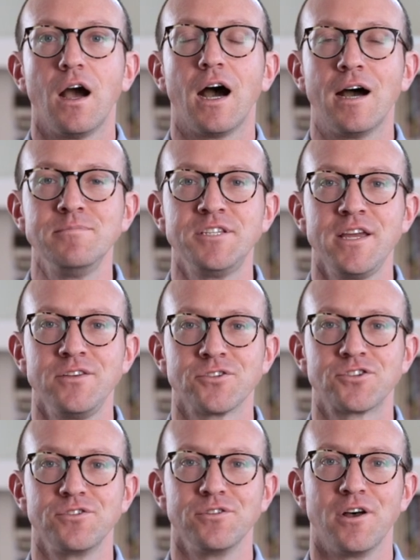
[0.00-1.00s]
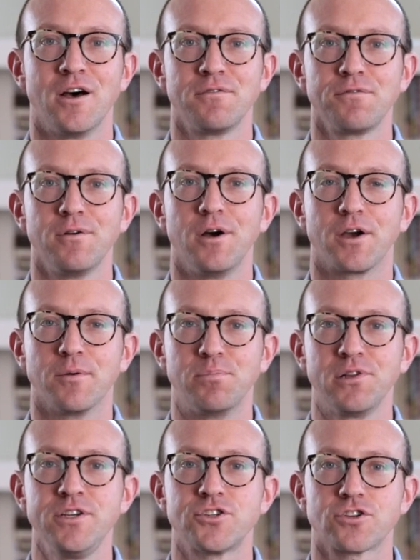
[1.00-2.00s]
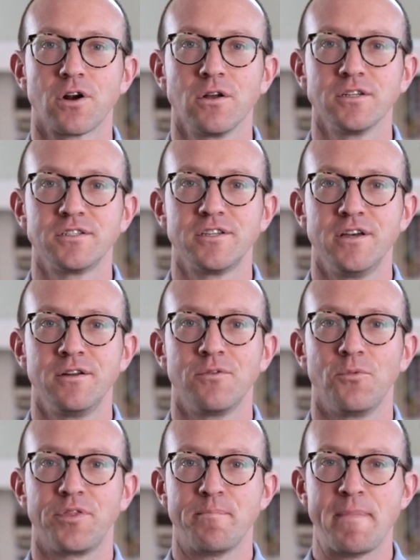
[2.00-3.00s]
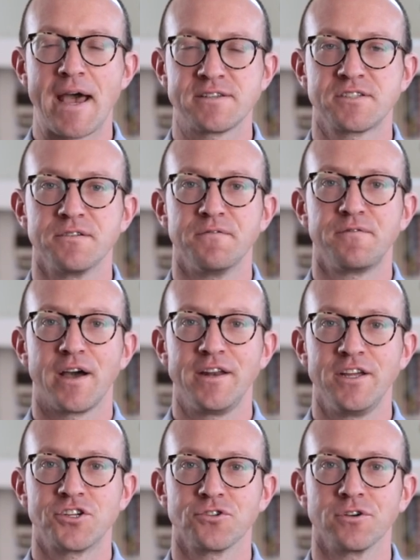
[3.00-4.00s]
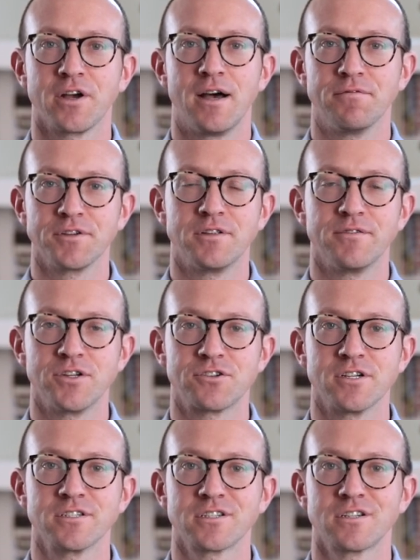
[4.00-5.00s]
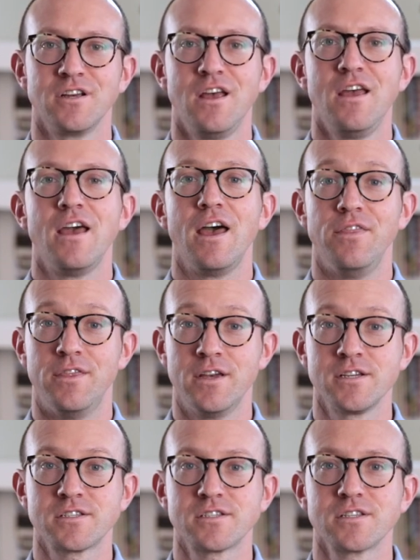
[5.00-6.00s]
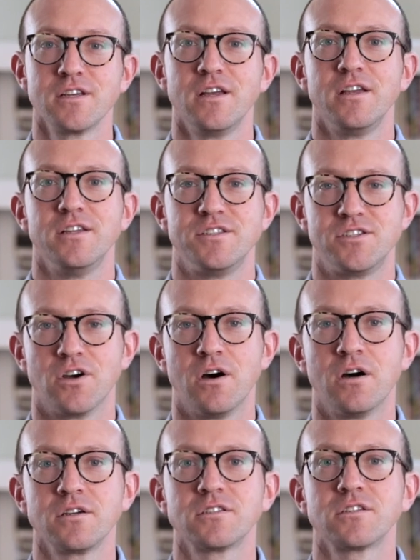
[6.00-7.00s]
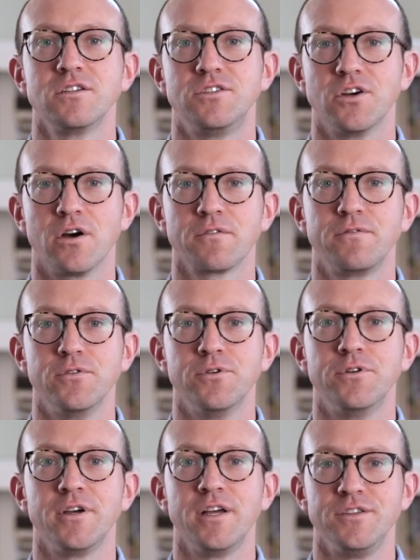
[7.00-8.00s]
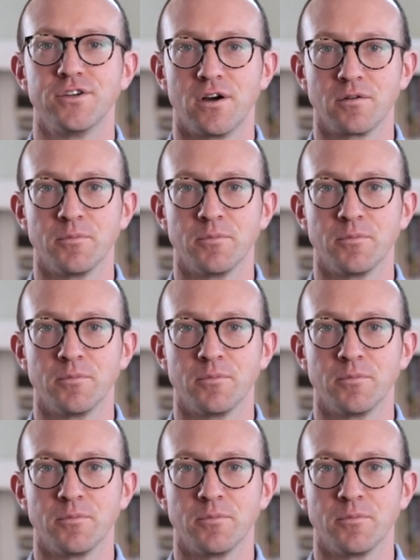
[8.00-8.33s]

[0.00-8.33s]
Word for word: I'm Daniel Schulof, a complete charlatan with a massive financial conflict of interest. And this is Dogs, Dog Food, and Dog